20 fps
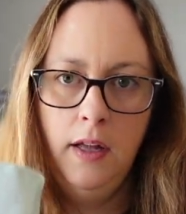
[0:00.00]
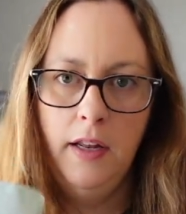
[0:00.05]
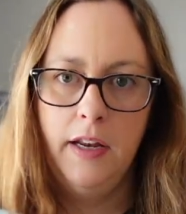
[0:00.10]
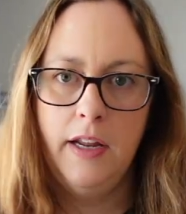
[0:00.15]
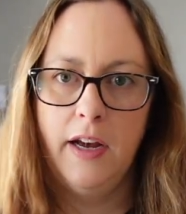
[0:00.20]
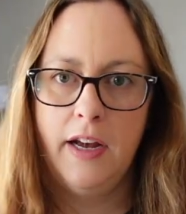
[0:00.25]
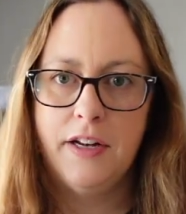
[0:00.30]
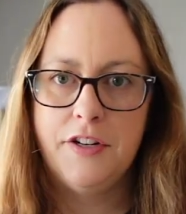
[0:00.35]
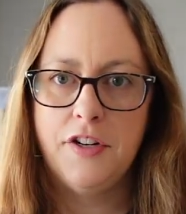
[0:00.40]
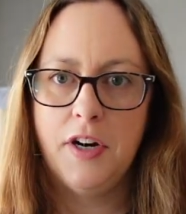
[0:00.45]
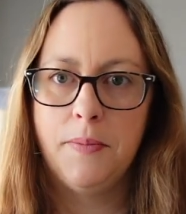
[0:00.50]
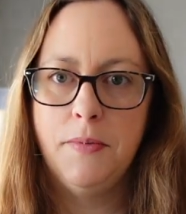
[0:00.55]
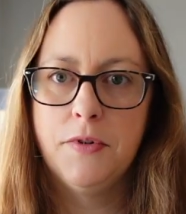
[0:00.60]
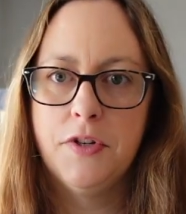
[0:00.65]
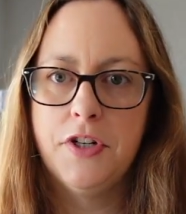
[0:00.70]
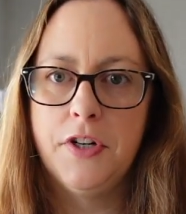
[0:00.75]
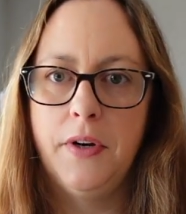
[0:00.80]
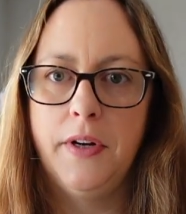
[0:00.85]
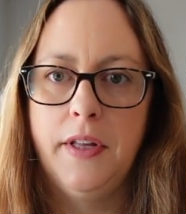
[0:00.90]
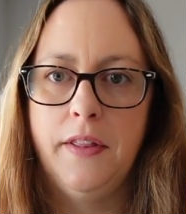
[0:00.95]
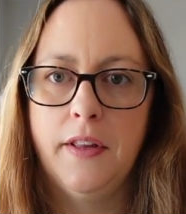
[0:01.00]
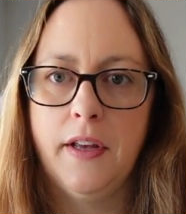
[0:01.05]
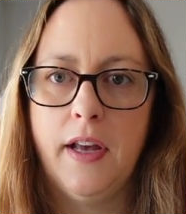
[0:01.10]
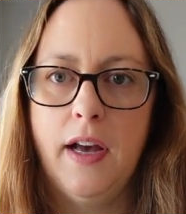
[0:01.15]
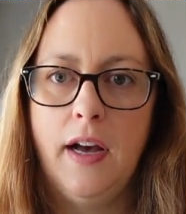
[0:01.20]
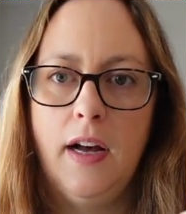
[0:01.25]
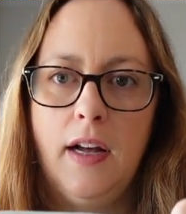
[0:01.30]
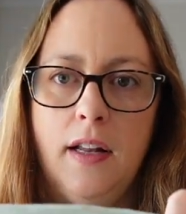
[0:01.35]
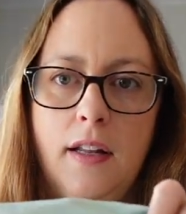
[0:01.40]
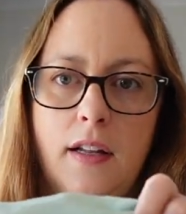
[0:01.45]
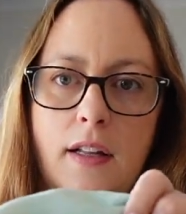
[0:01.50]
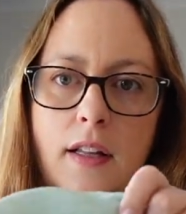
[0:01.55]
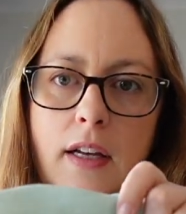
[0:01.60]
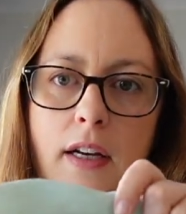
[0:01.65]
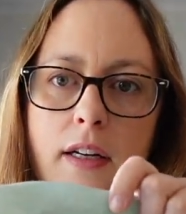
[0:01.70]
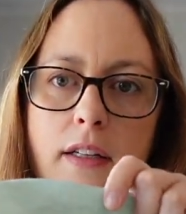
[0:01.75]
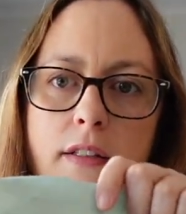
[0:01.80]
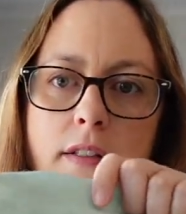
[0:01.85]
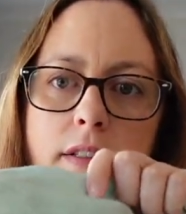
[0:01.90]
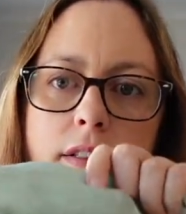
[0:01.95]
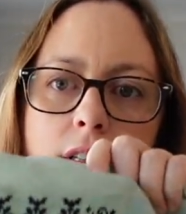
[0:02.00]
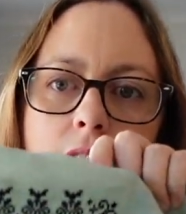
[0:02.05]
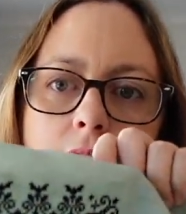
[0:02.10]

Now, I had trouble showing the colour last